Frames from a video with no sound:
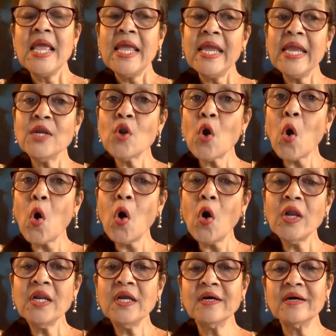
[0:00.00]
In
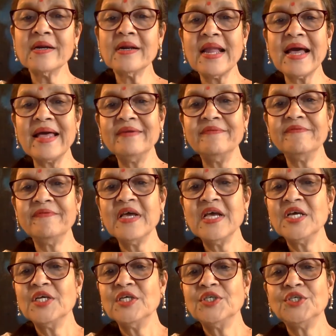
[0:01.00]
all her life,
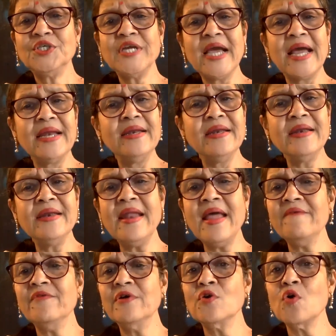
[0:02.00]
she had
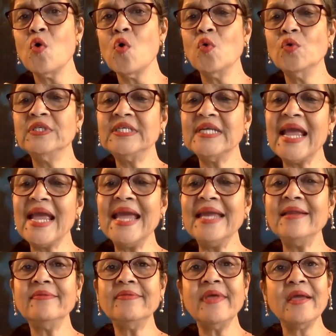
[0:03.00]
never owned
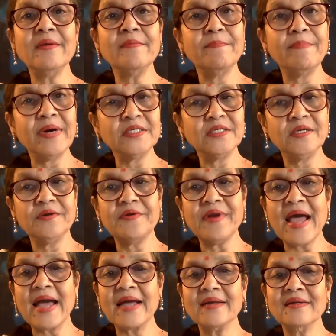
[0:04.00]
anything but a
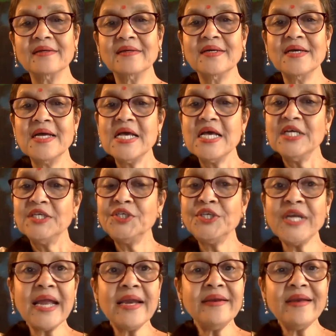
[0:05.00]
rag. She
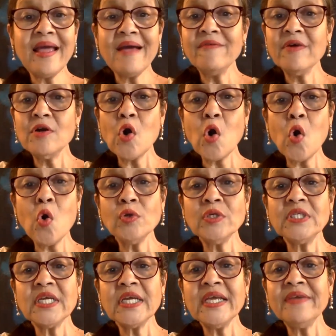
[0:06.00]
had never
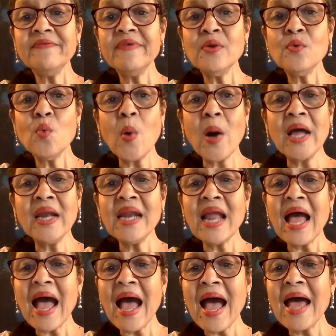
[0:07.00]
owned even one
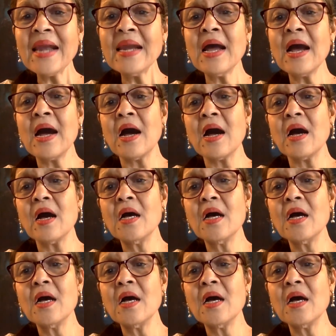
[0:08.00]
anna,